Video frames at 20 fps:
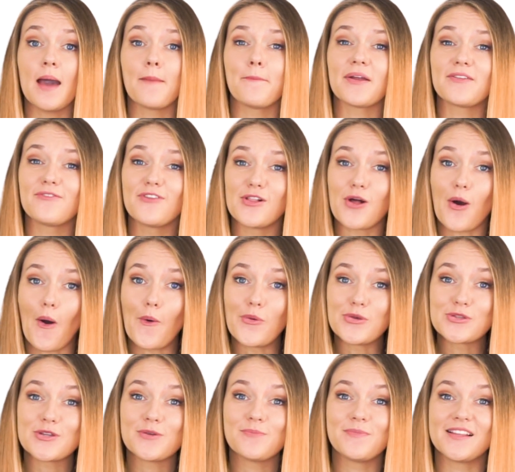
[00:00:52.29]
but we will
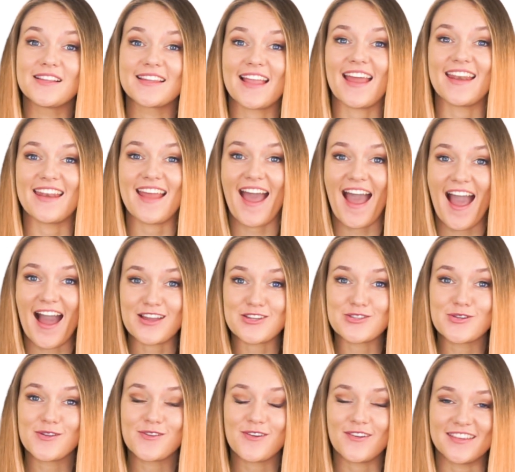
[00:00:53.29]
also build an
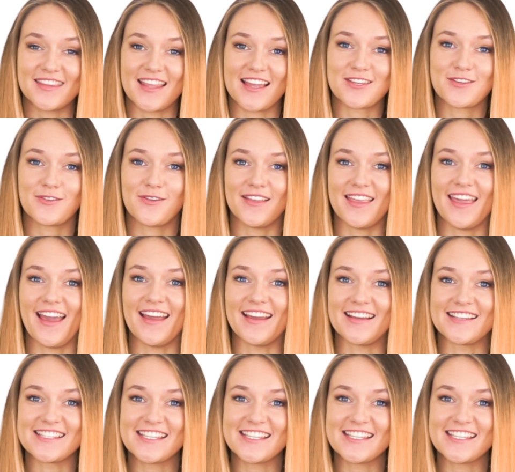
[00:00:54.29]
actual contextual AI